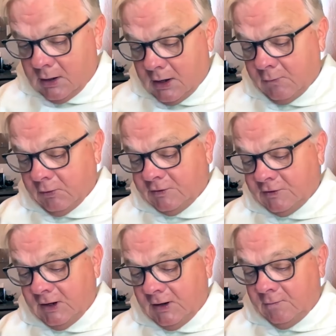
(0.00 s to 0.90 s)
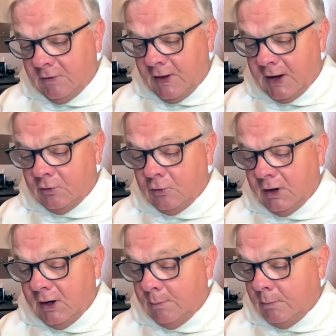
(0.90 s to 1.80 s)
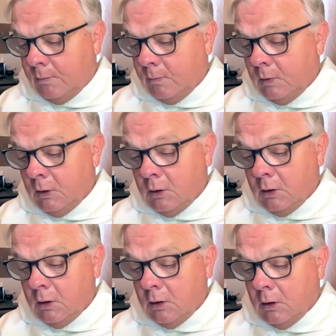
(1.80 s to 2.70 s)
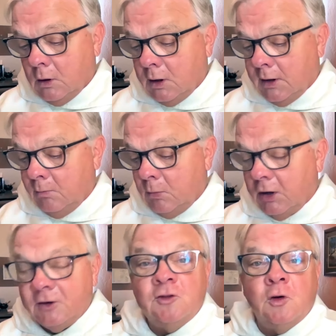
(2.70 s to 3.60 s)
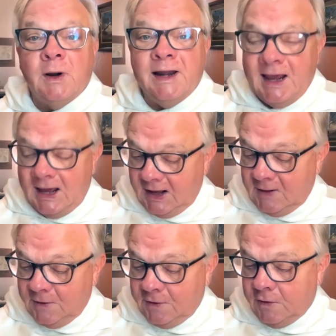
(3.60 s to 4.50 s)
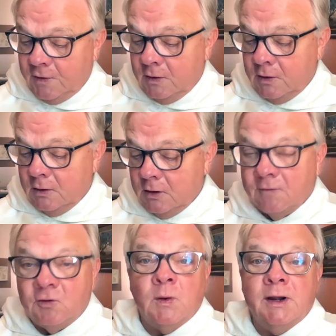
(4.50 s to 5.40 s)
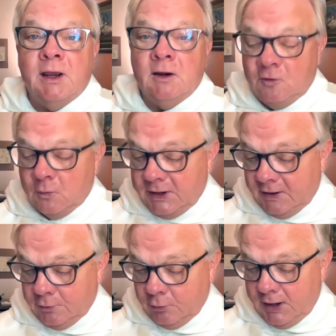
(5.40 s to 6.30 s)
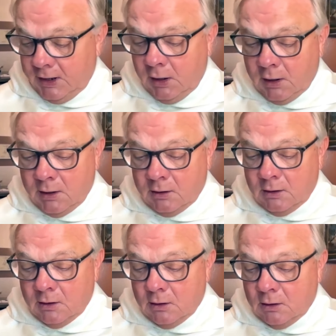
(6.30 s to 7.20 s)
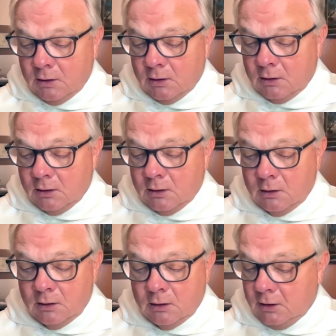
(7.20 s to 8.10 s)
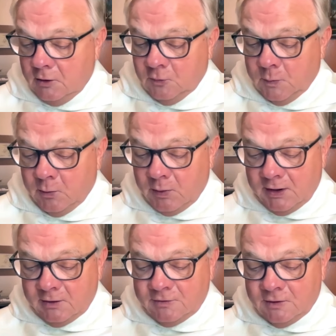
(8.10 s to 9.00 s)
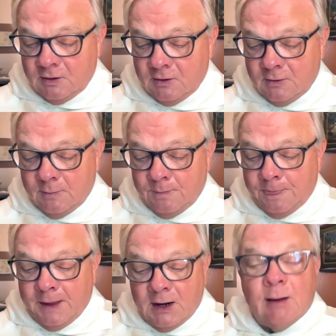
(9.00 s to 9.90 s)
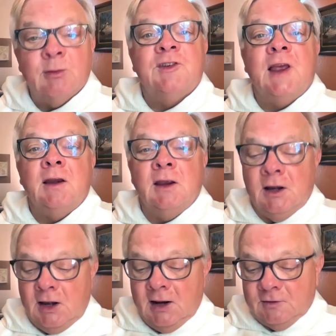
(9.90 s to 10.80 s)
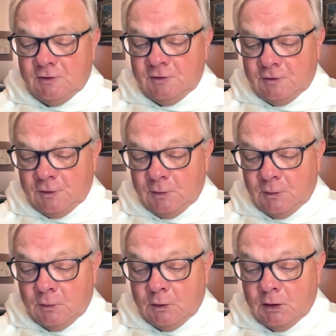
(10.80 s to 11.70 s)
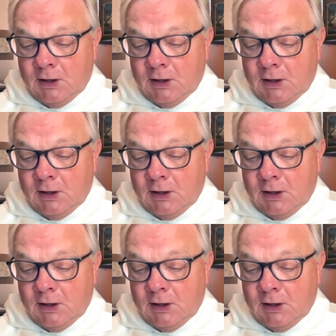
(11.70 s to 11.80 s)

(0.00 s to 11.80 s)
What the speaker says: I received that dream on March 28th of 2023. And here's what it was. I was standing next to